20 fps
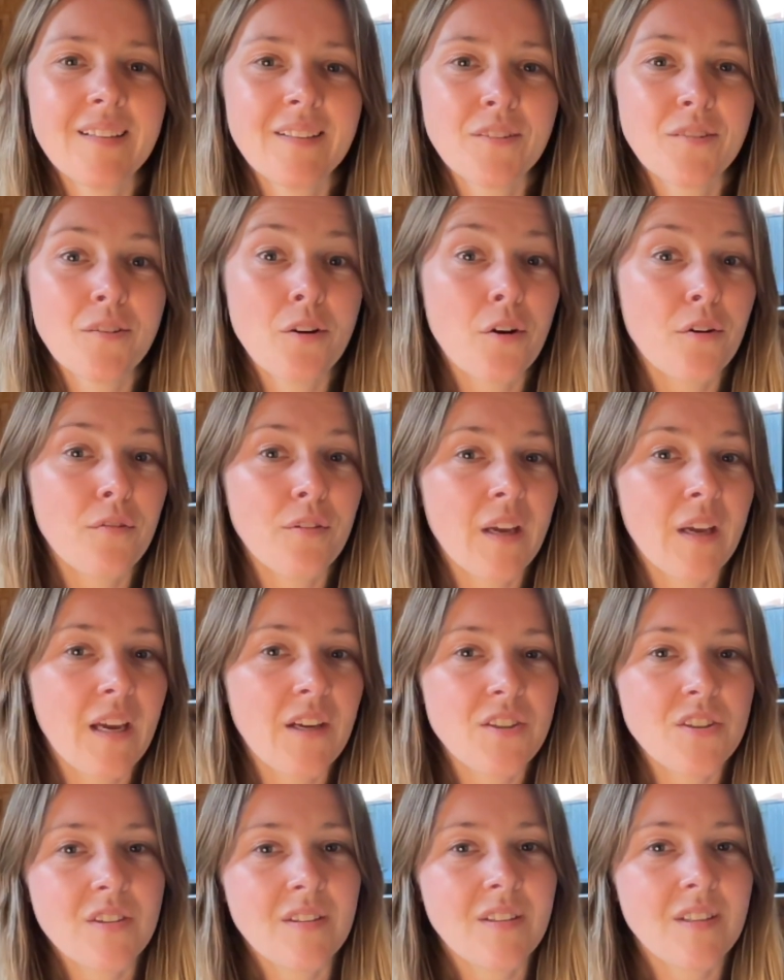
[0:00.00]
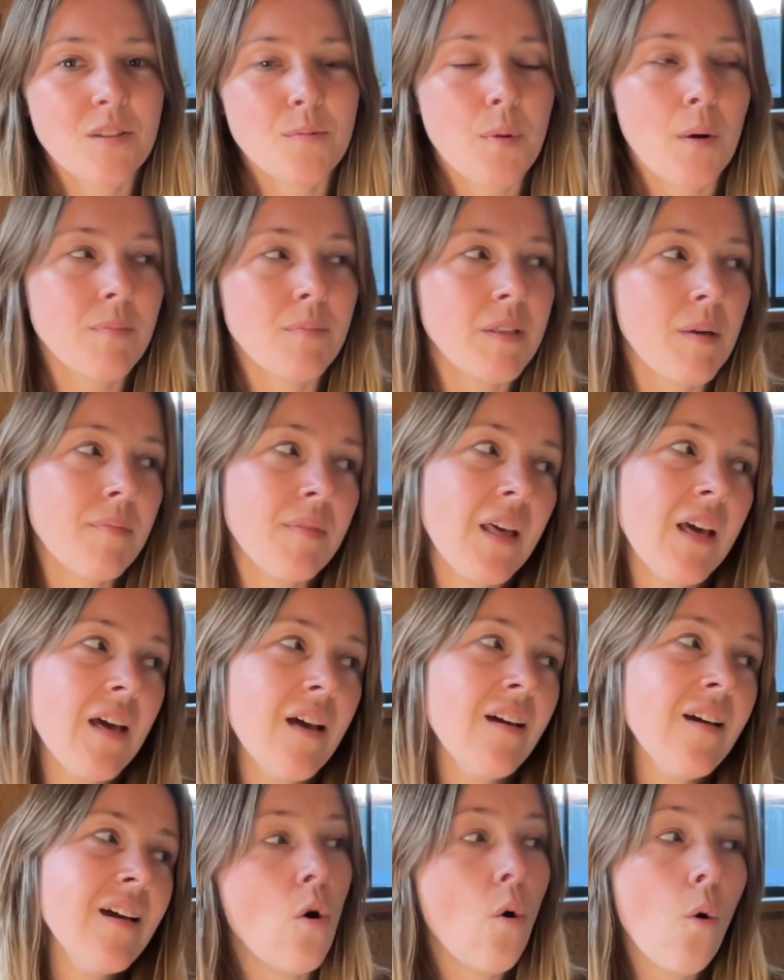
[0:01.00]
notification that's popped up
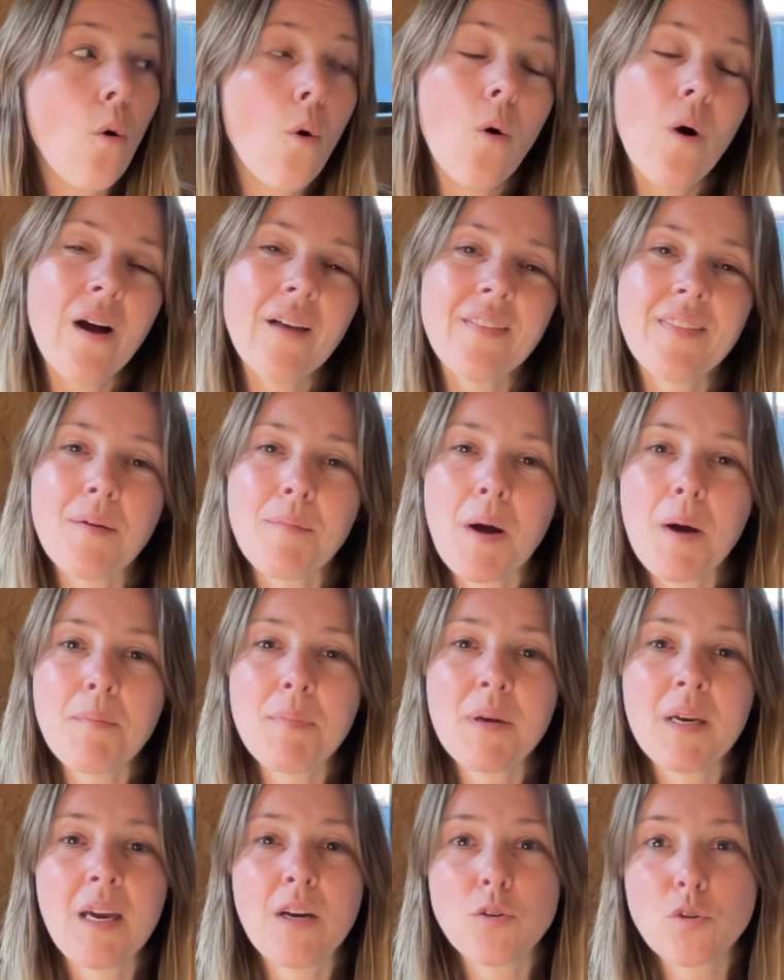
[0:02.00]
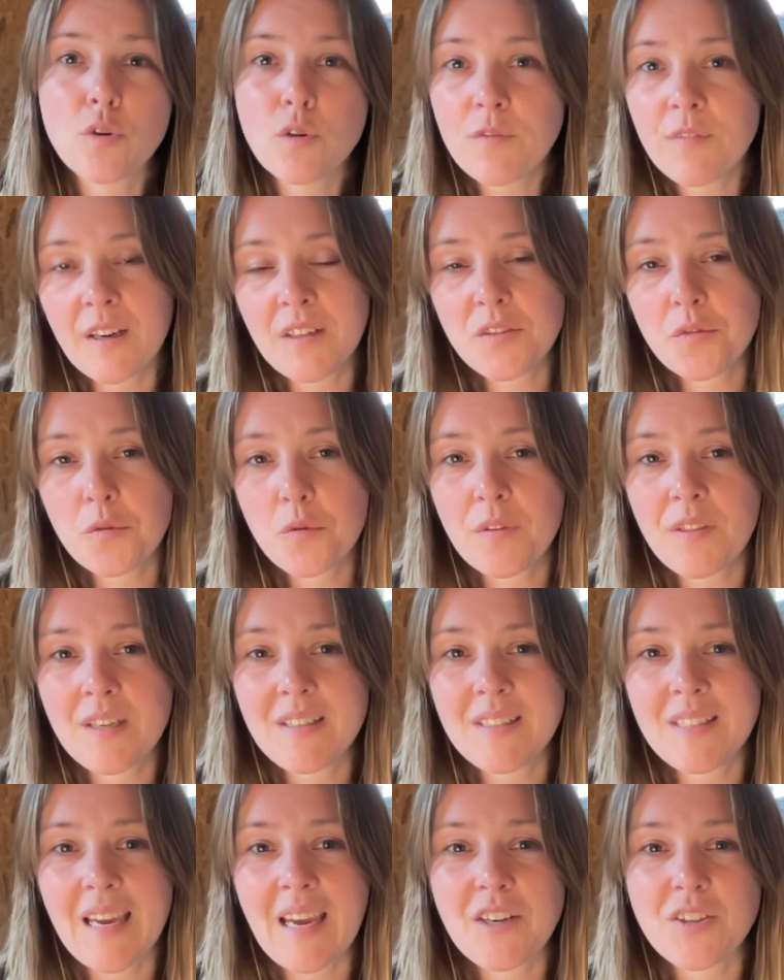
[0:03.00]
there. Or there might be a two-factor
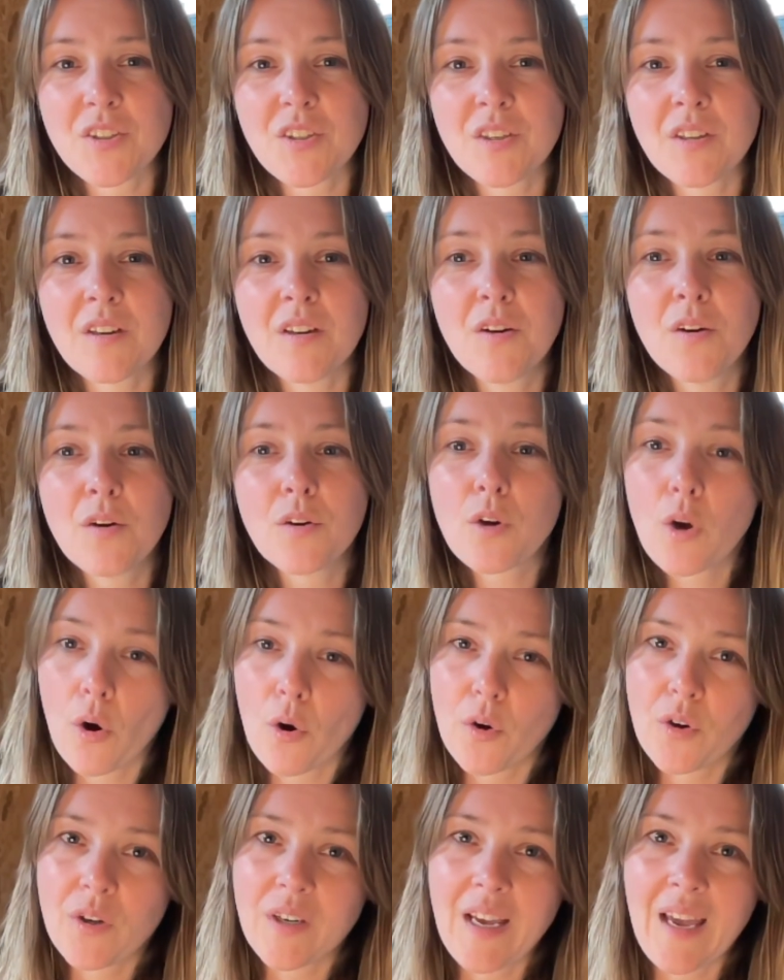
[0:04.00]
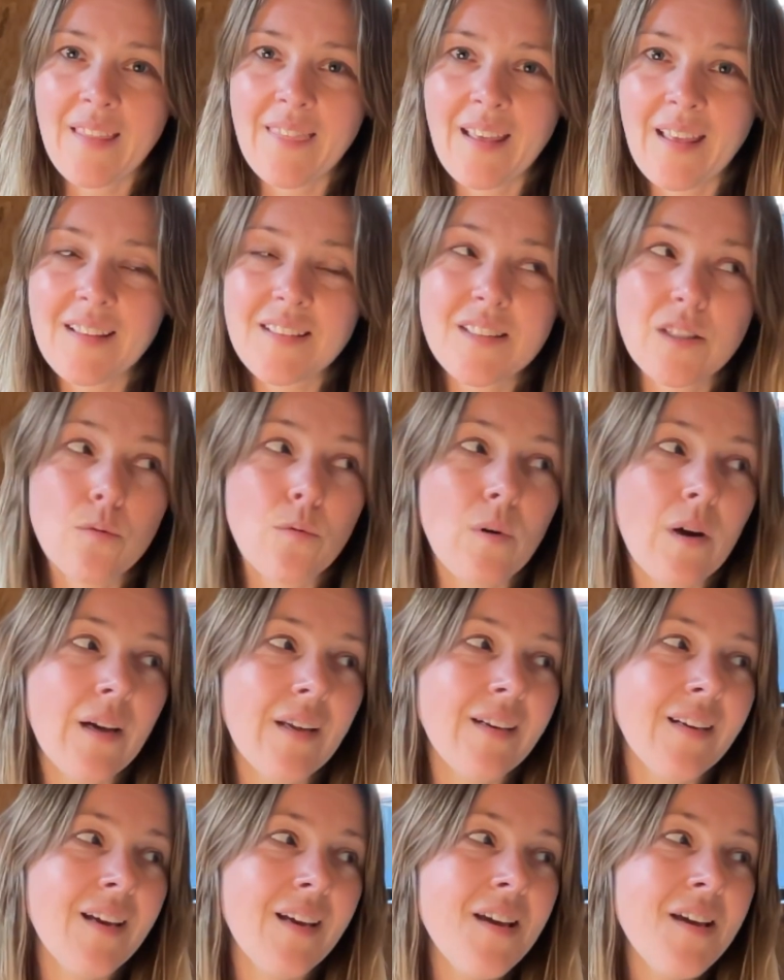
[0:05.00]
authentication code, and that's the
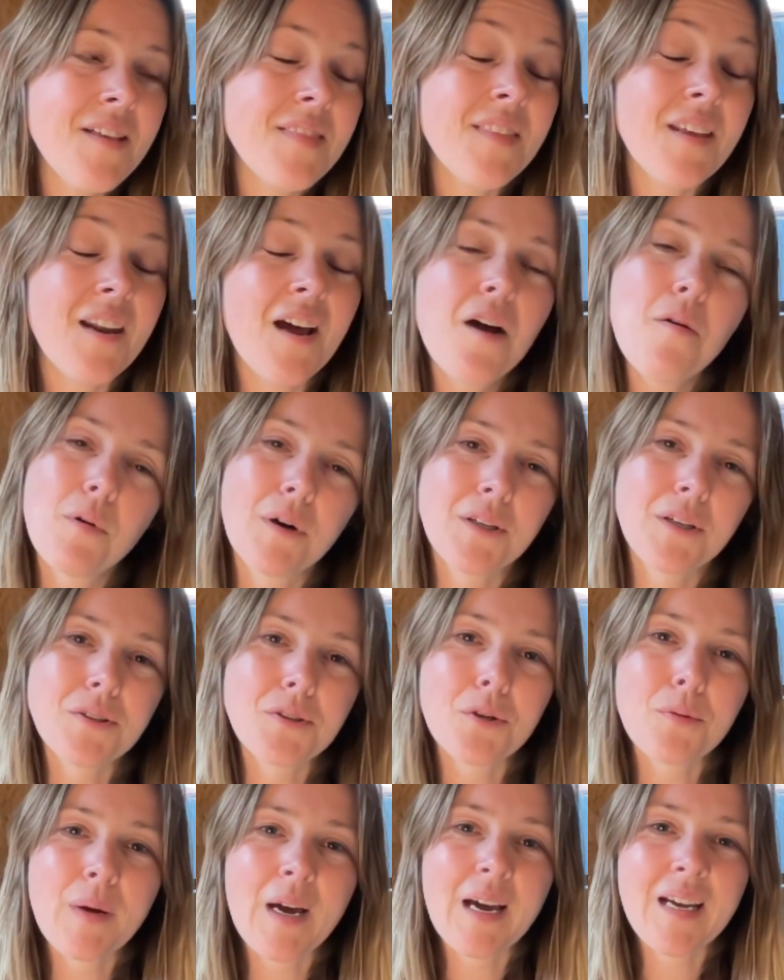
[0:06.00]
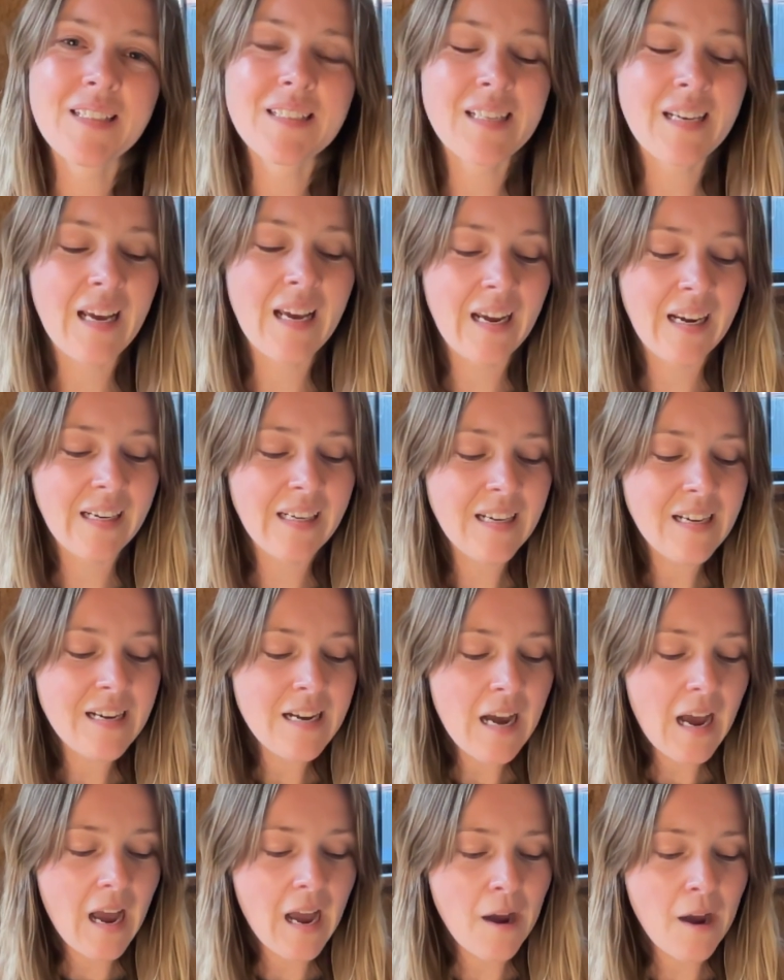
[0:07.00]
one that I want to talk about today.
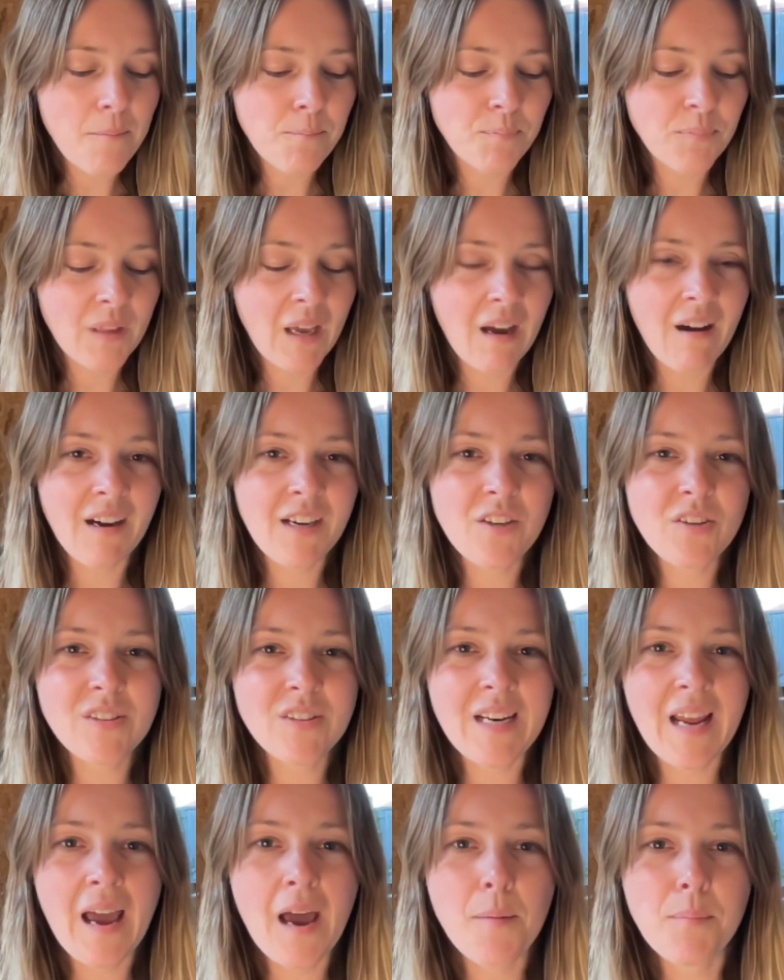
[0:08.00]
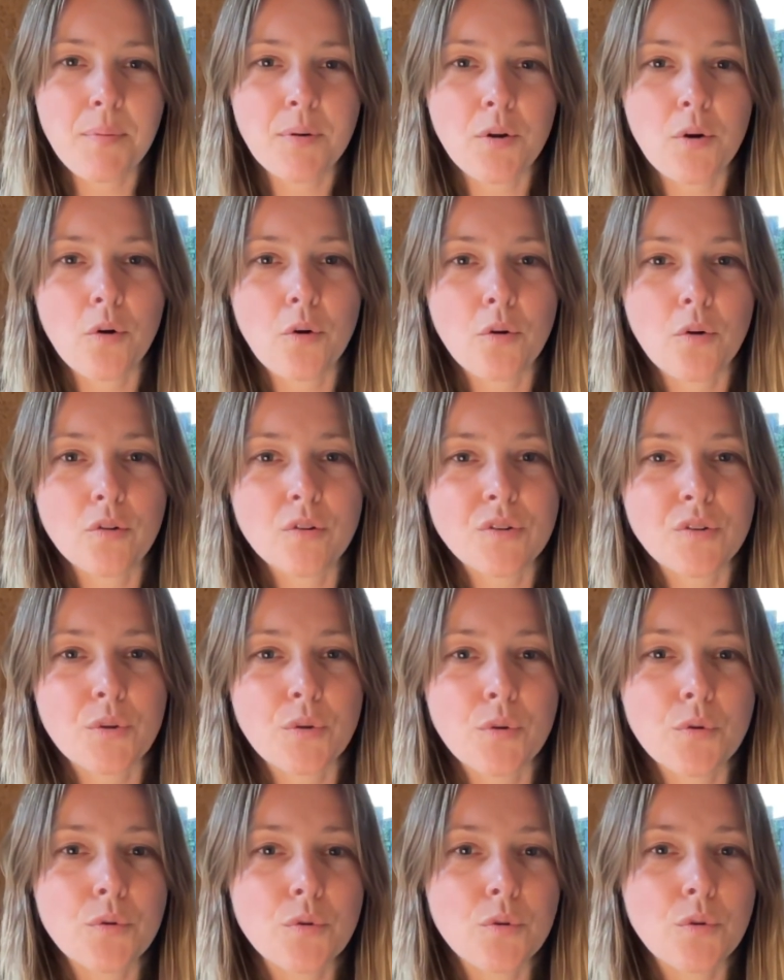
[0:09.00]
Now I use an app called
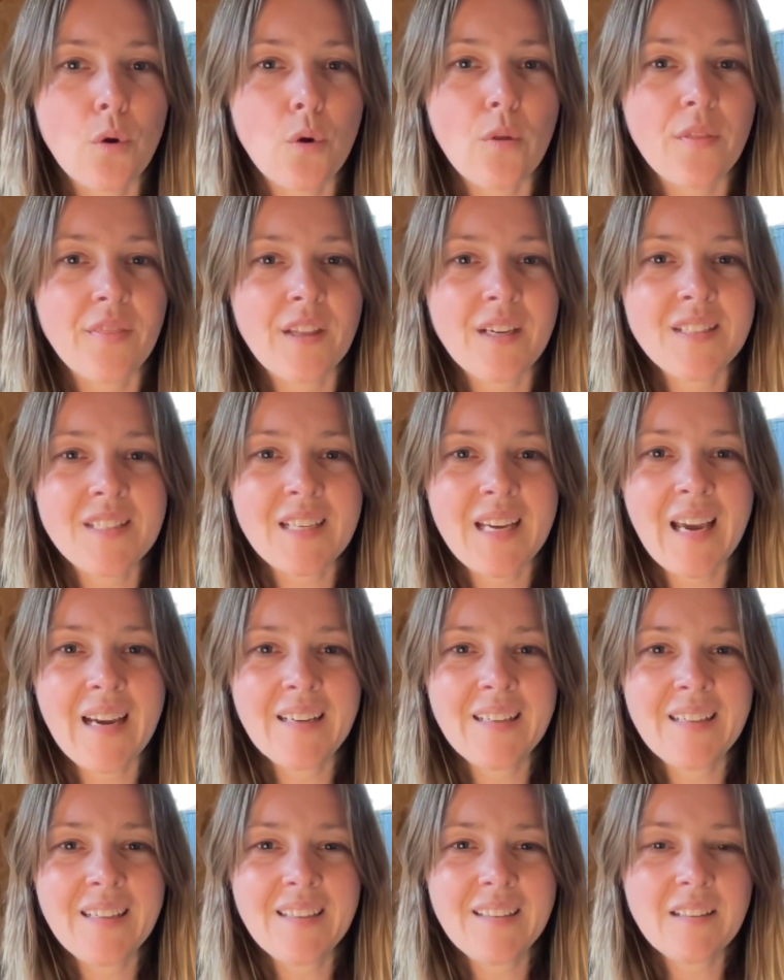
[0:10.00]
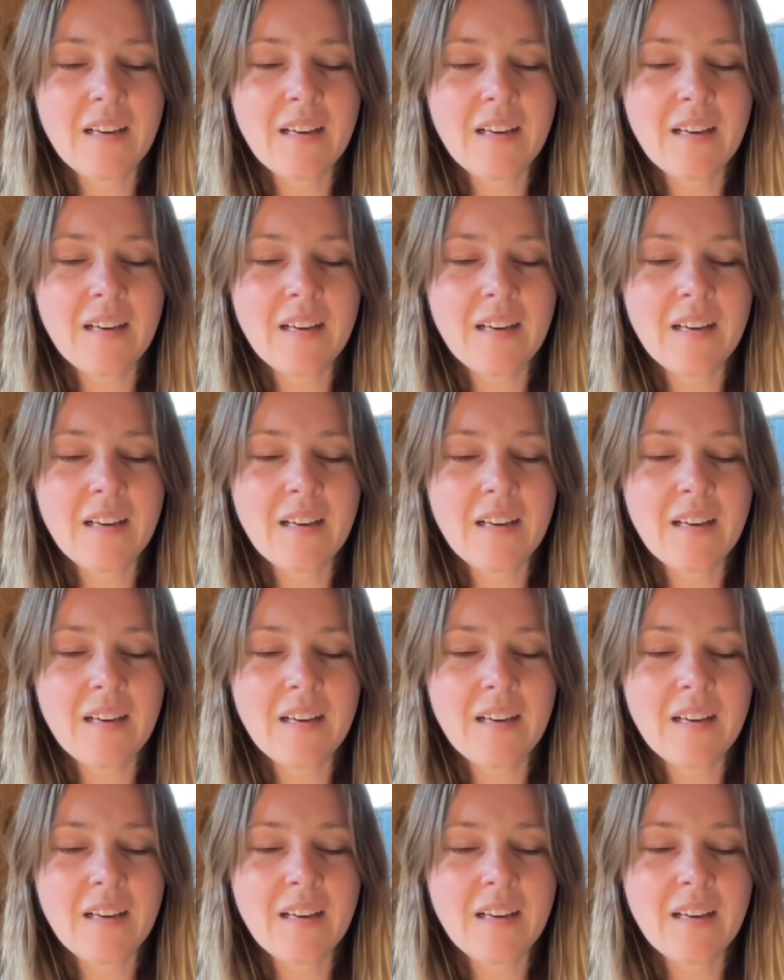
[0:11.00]
Google Authenticator.